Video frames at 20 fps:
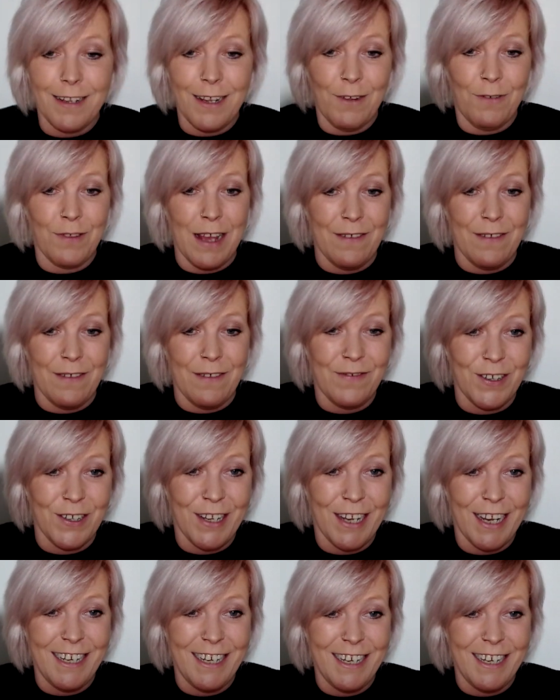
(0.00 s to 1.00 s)
lift that
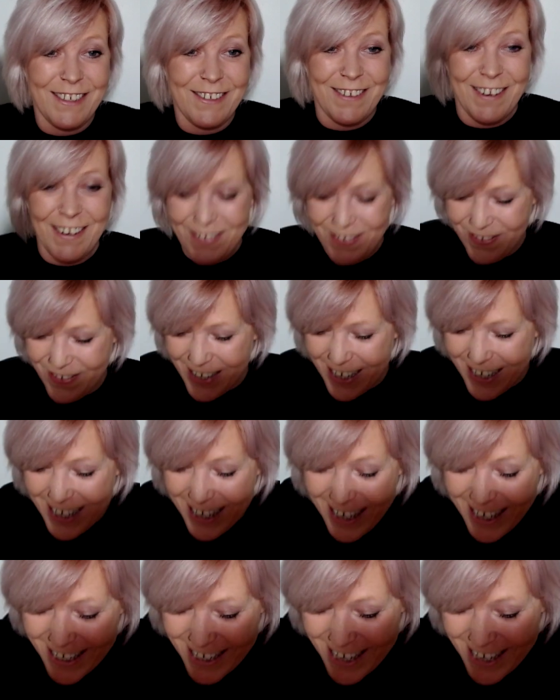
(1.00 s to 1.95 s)
fucking trophy.